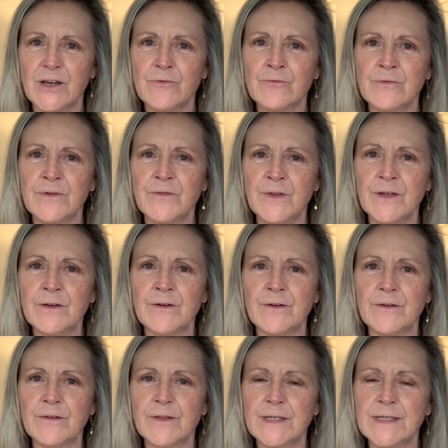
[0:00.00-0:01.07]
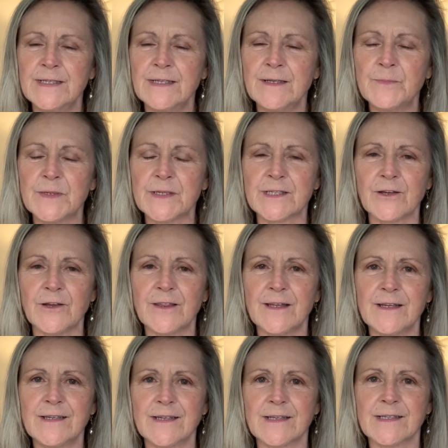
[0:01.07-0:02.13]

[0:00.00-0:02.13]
reveal the deepest authentic